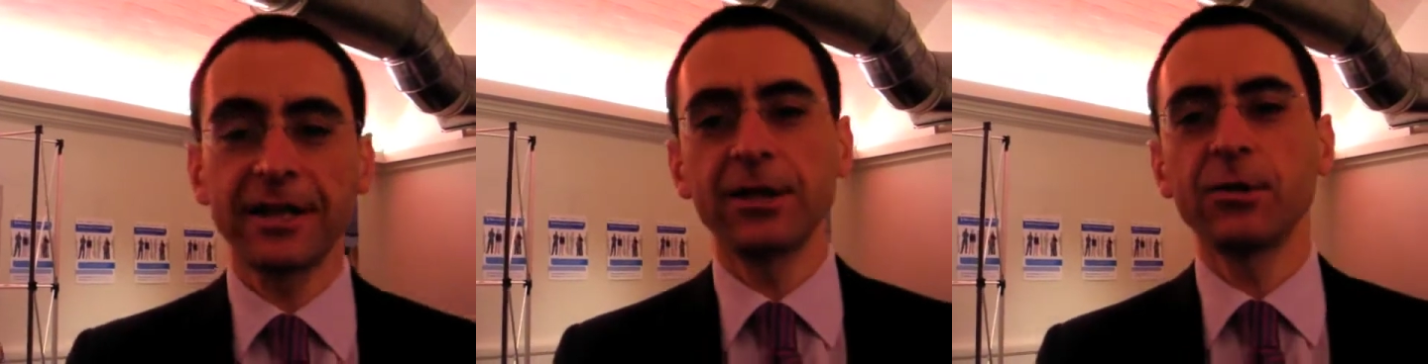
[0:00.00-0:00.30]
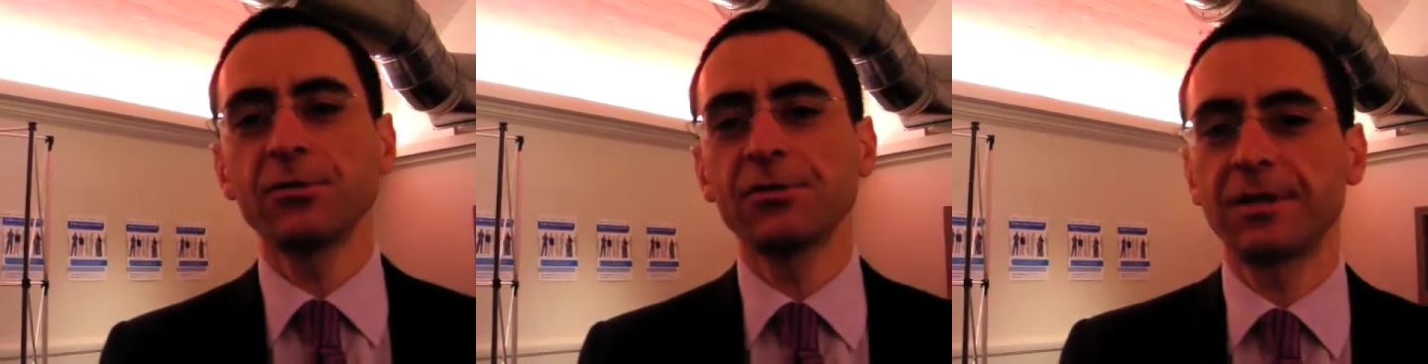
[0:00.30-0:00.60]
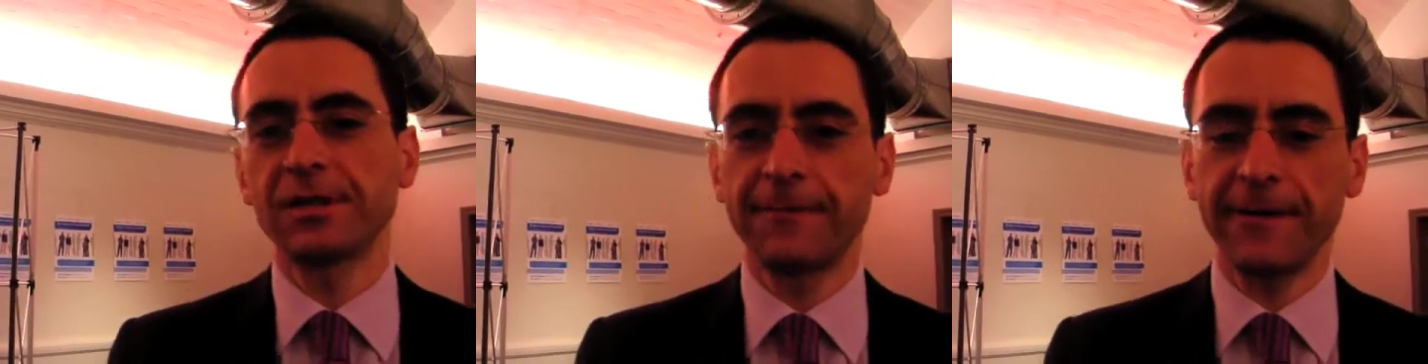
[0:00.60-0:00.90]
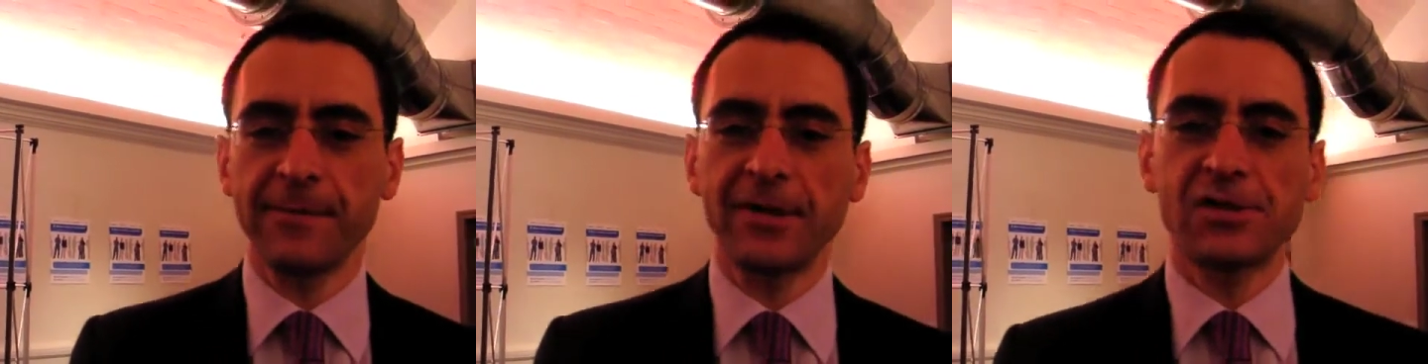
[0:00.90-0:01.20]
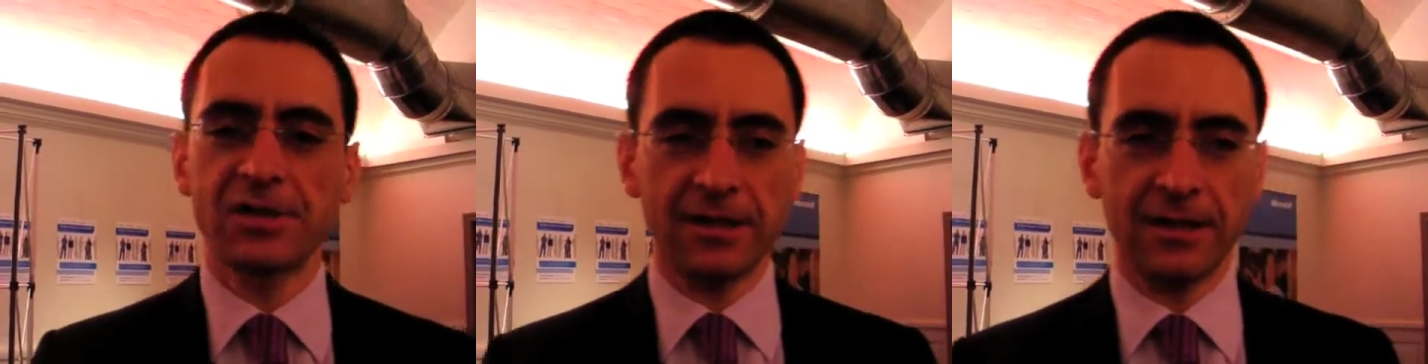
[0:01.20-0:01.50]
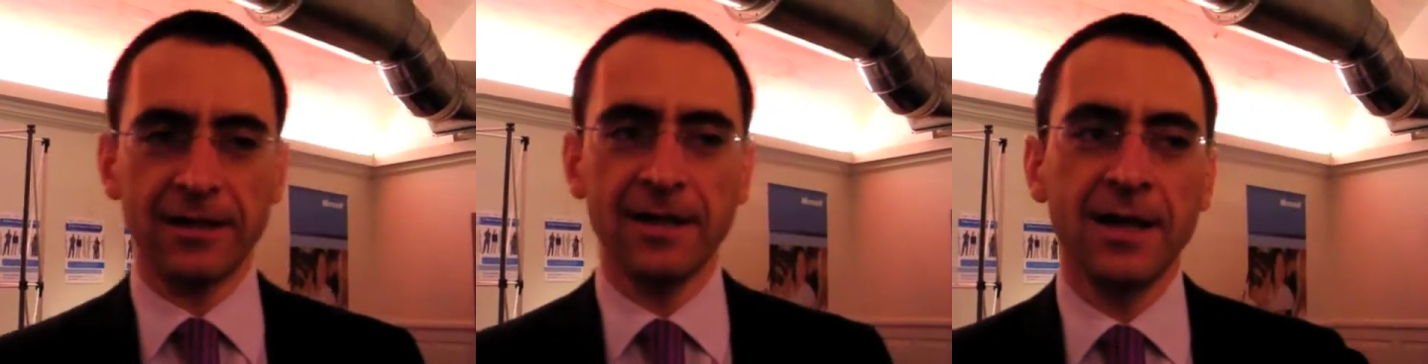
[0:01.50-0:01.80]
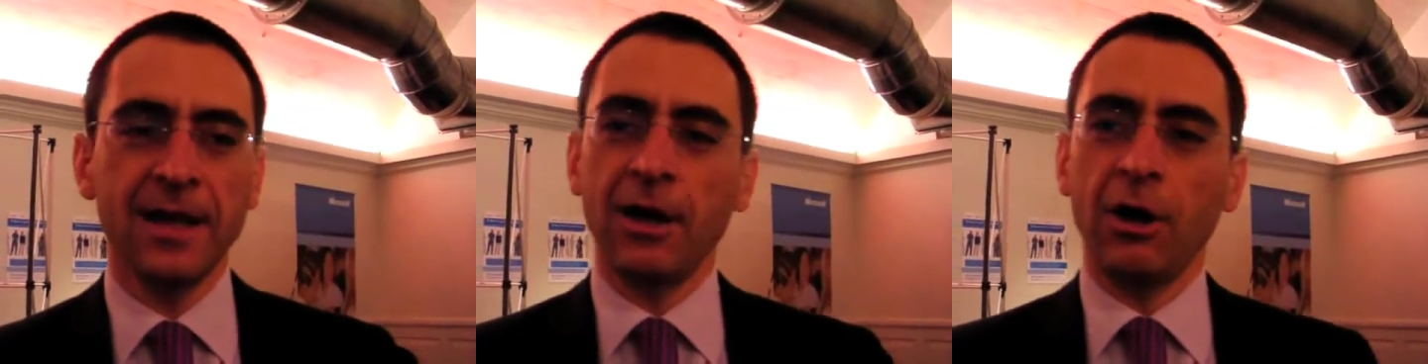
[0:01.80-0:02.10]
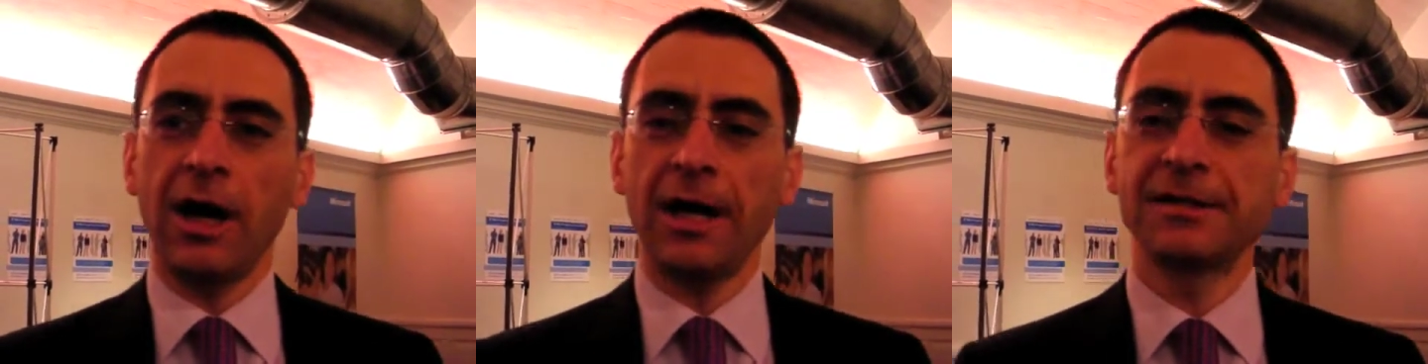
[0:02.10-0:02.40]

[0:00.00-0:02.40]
inclusion is very much at